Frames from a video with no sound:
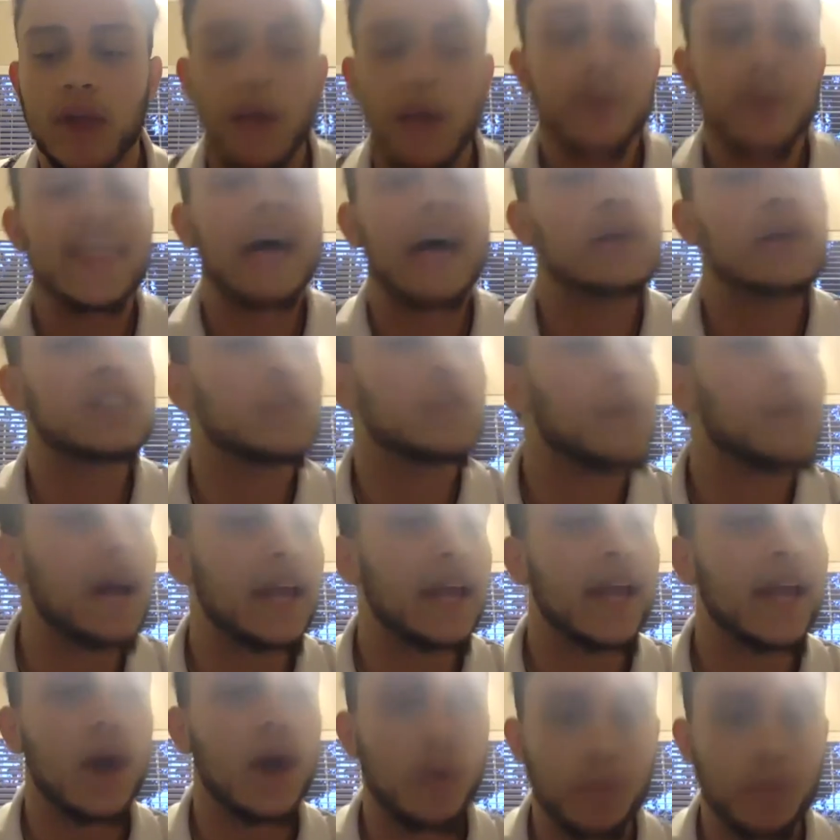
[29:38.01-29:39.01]
Without somebody
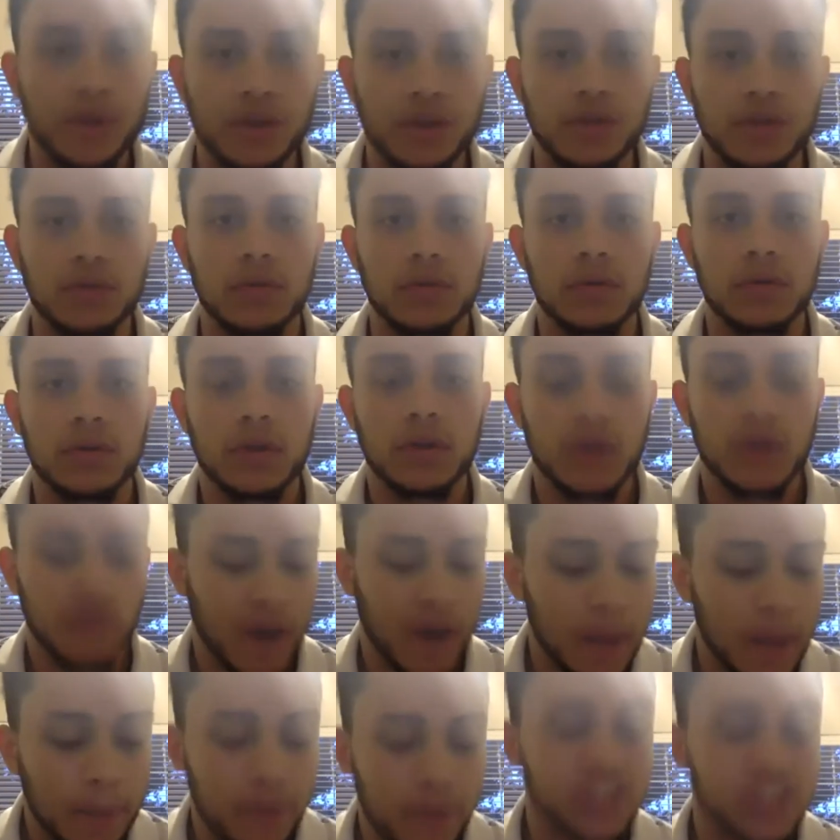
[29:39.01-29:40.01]
helping you.
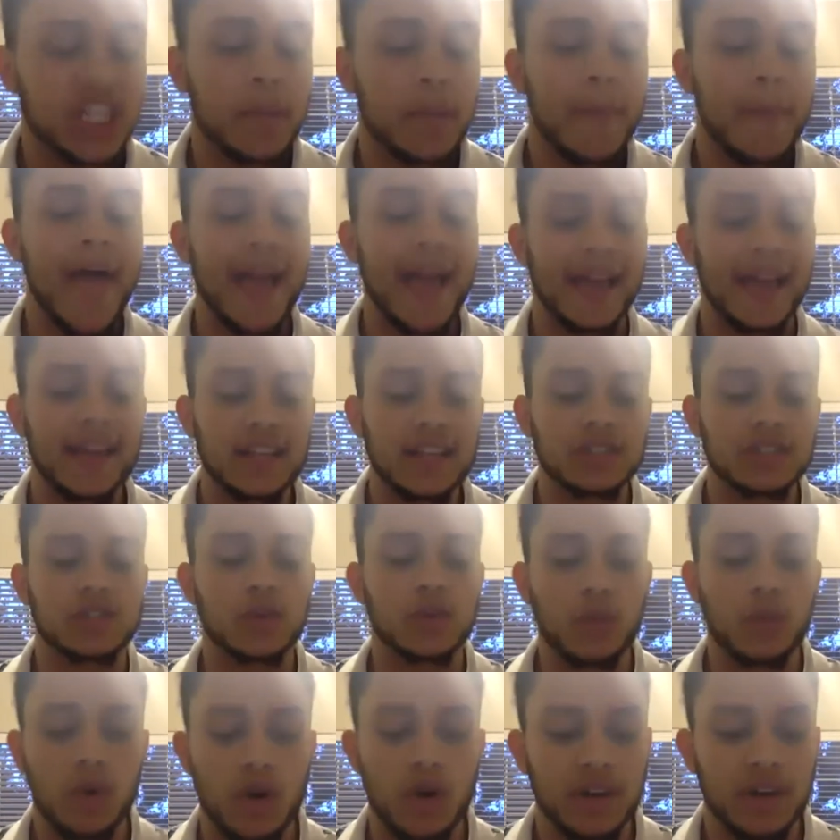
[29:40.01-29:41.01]
Right? Put your back against the
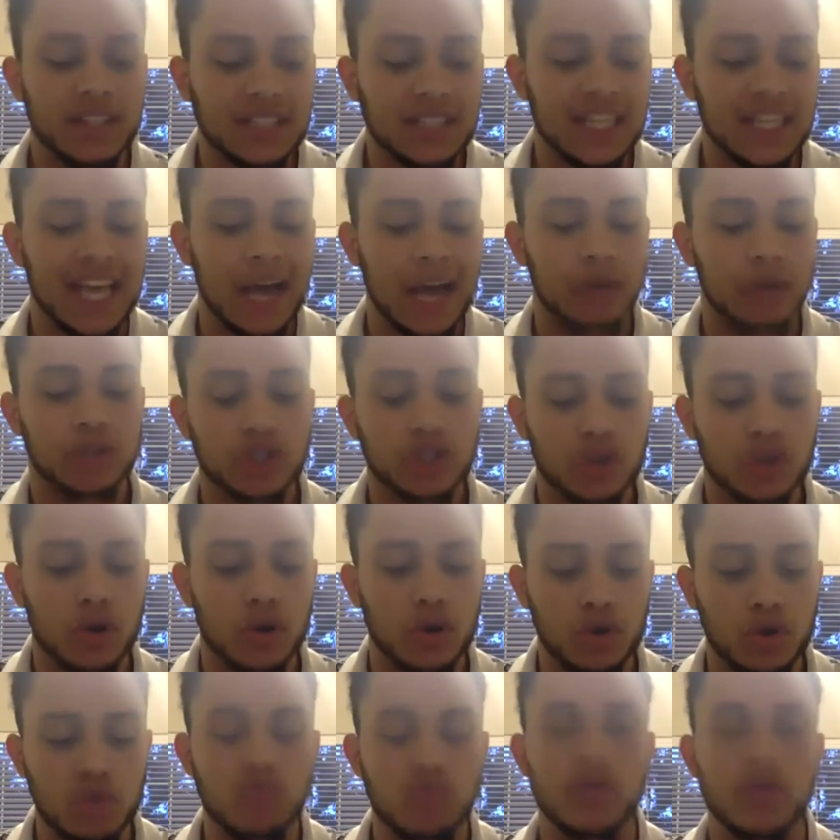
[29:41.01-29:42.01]
wall and see how strong
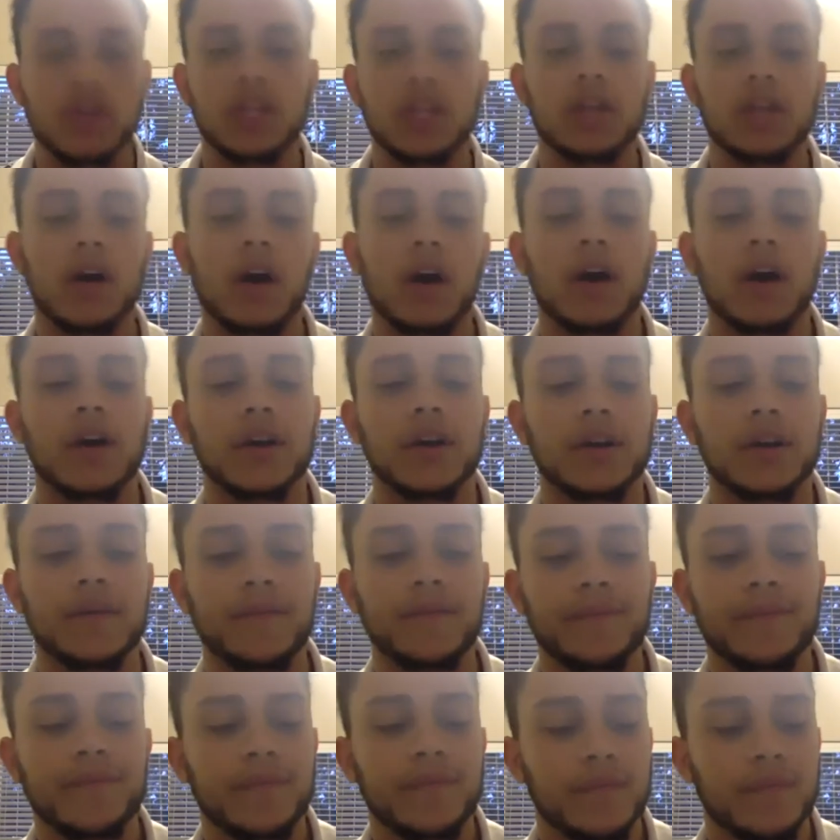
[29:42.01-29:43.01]
you really are.
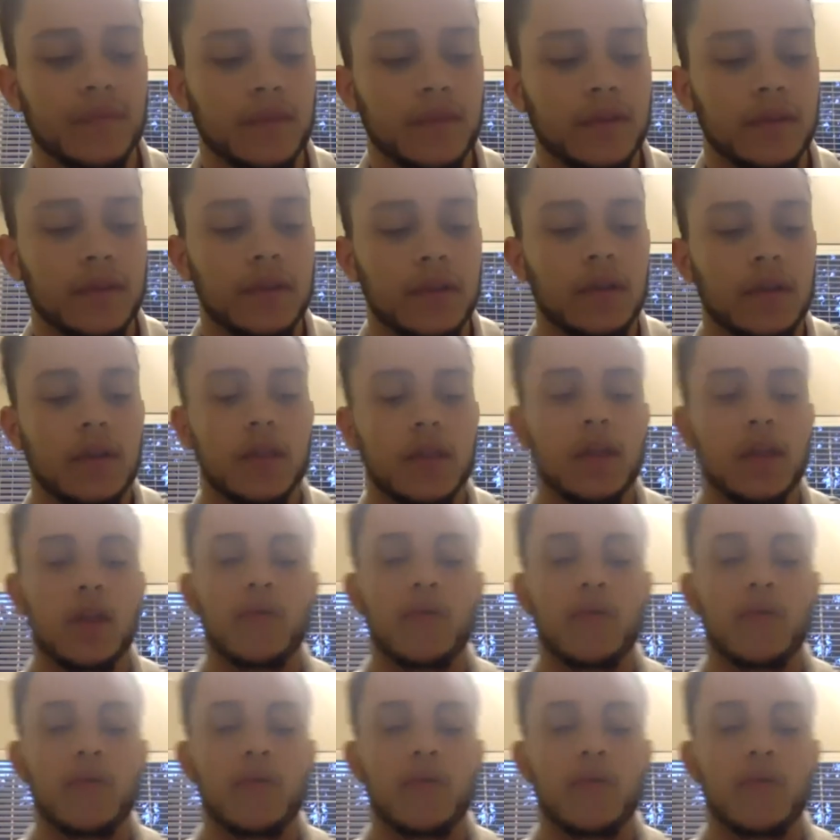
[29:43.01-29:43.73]
Right?